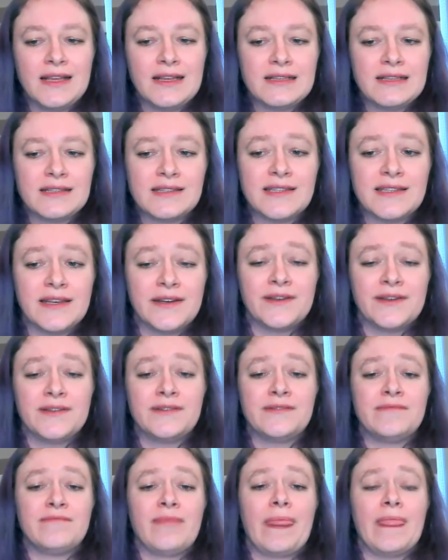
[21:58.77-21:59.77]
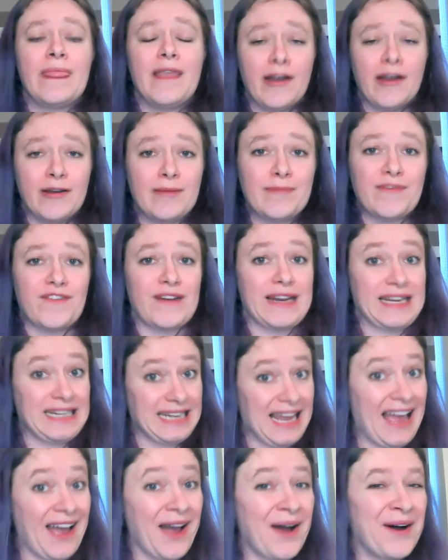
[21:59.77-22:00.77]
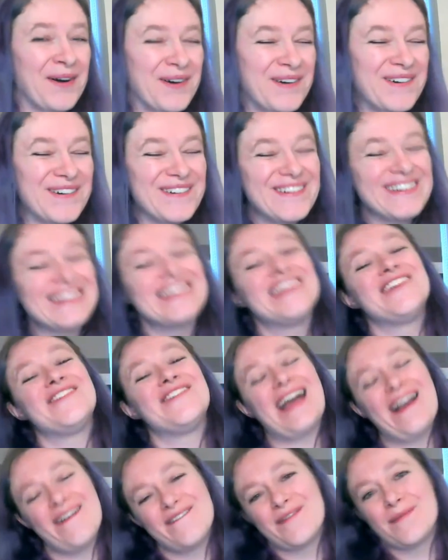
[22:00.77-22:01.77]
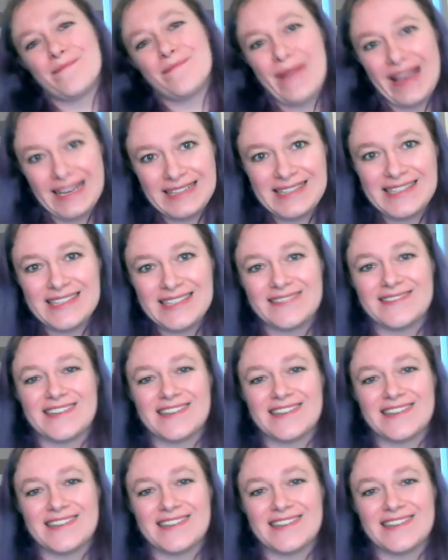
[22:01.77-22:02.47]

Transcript: So hopefully now you have a better